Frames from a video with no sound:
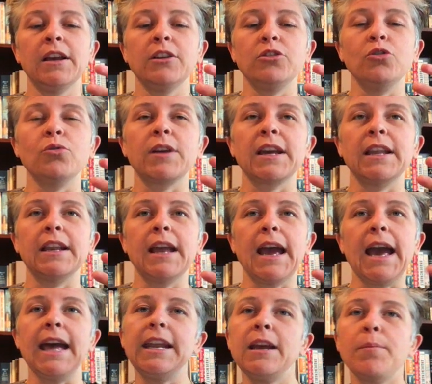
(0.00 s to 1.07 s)
you can
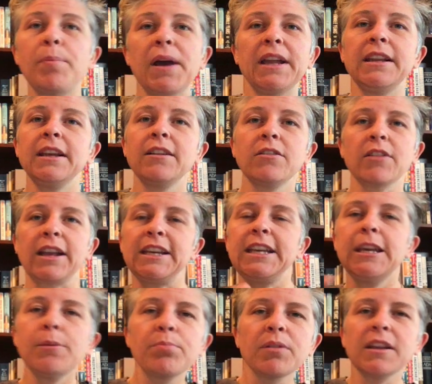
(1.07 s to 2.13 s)
edit pending, like
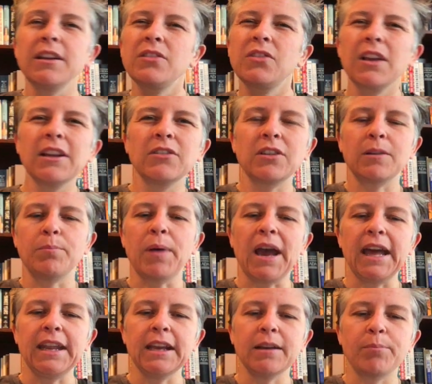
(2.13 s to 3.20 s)
keep listings in
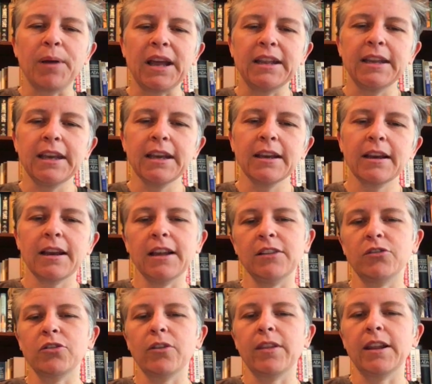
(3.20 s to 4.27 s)
pending. And
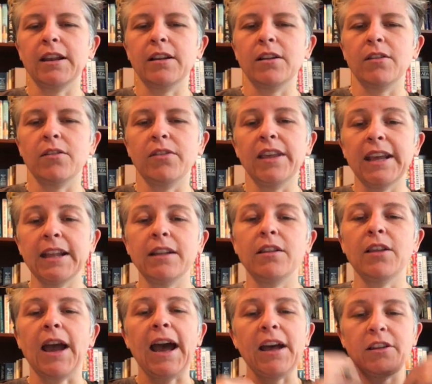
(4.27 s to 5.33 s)
so then
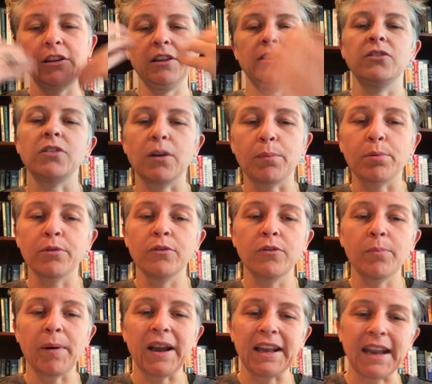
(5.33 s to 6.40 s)
that is
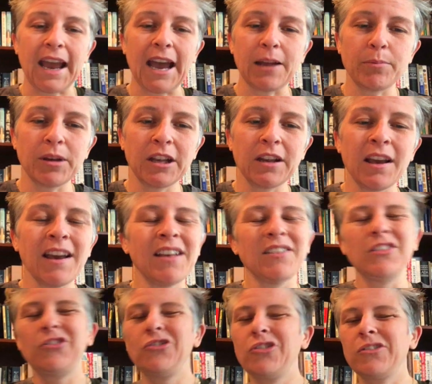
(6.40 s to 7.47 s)
approved by an admin.
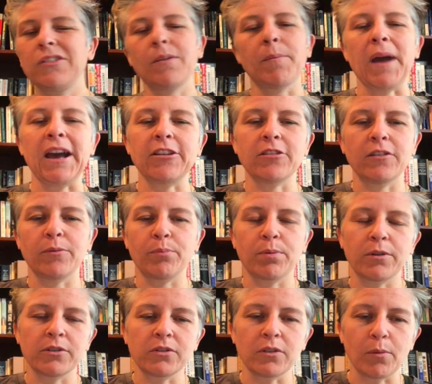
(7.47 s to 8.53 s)
This is just a matter of
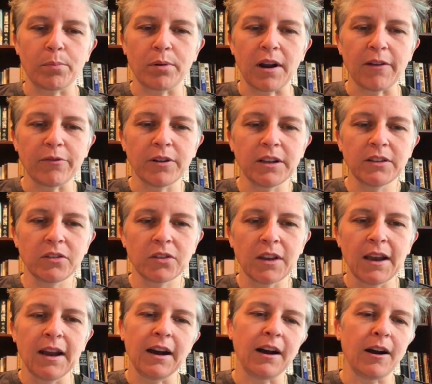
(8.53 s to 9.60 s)
personal preference.
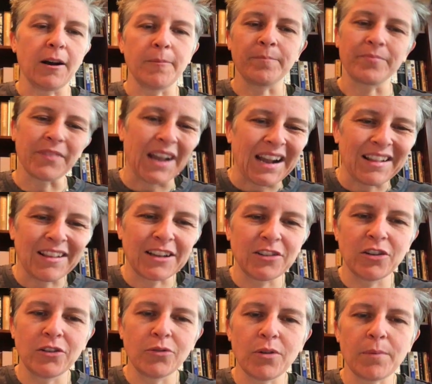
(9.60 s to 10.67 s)
I like
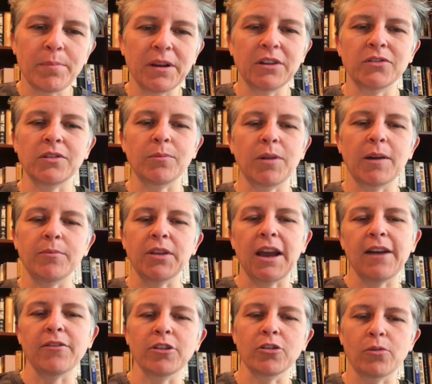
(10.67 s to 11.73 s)
to do it because sometimes I
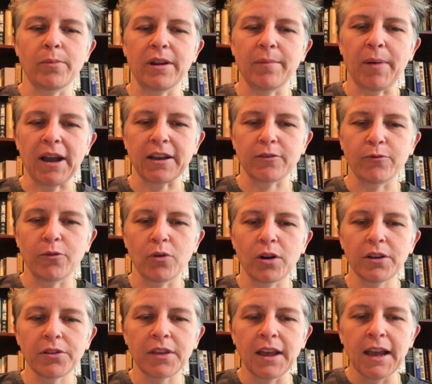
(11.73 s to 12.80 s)
have a little bit of back and
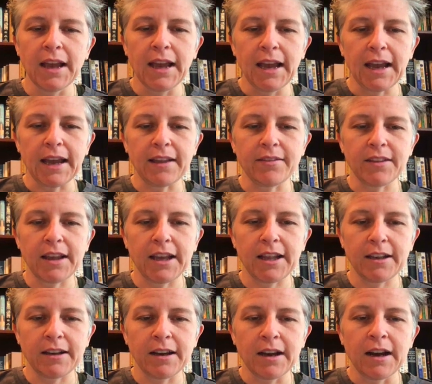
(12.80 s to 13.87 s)
forth. And
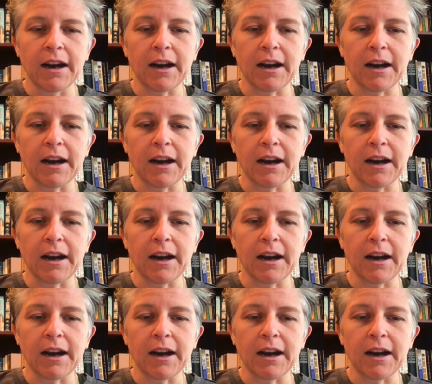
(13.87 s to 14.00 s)
then,